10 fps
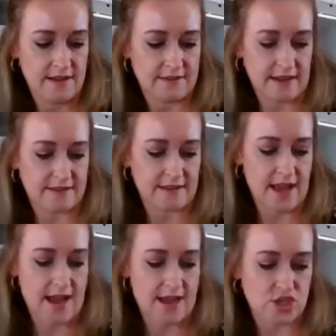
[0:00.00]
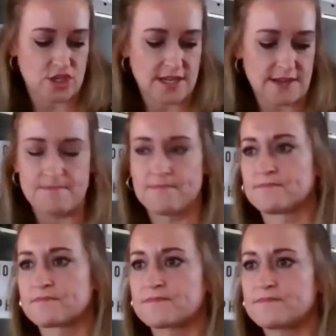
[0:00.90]
since last year?
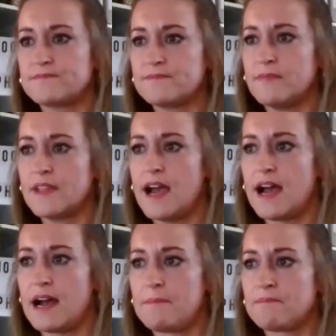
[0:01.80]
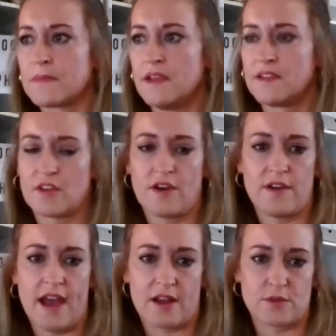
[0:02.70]
So
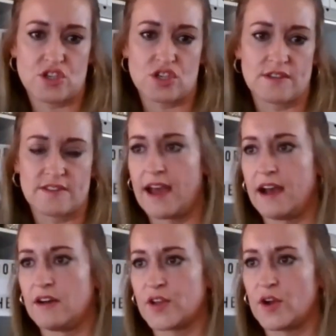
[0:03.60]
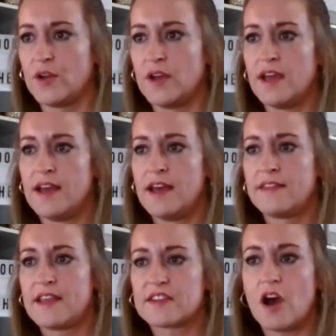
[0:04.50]
acquisition, sale. So
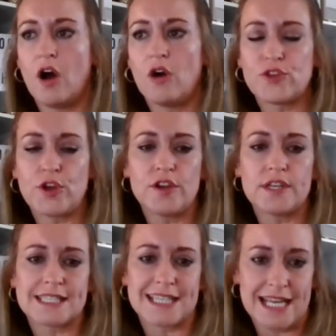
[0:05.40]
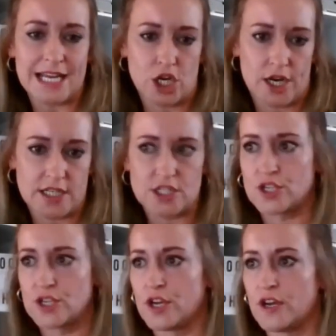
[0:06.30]
there's an alternate decline in
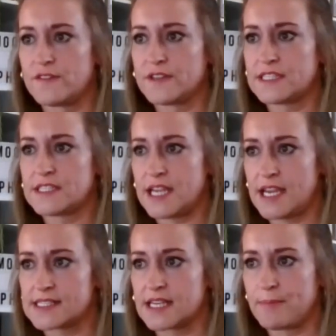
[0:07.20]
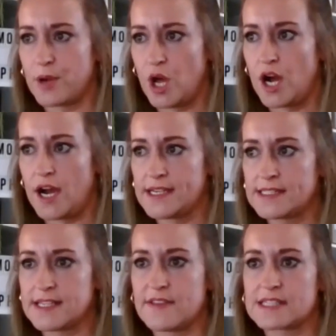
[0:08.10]
turnover test that
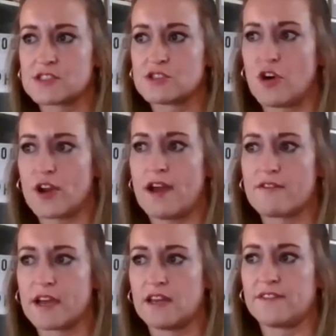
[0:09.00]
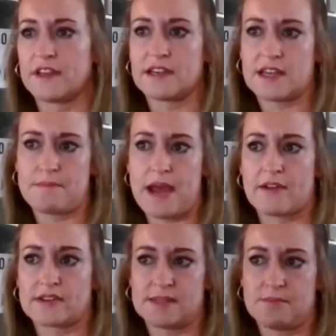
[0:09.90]
applies if there's not a relevant
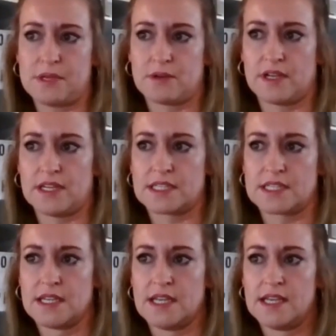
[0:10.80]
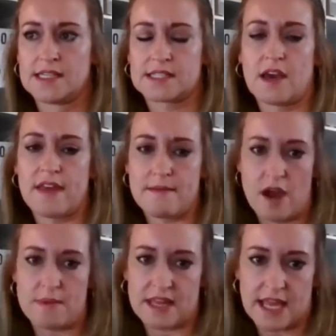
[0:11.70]
comparison period. So that
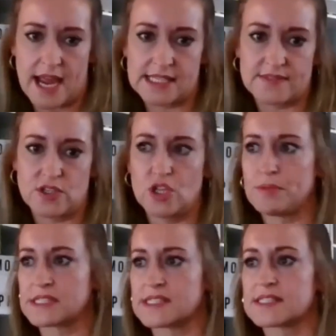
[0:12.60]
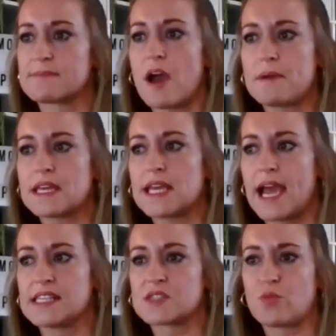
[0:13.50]
might be the case for new businesses. It might be the
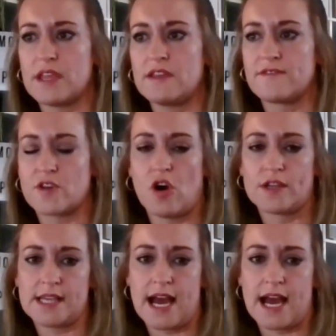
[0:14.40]
case where you've got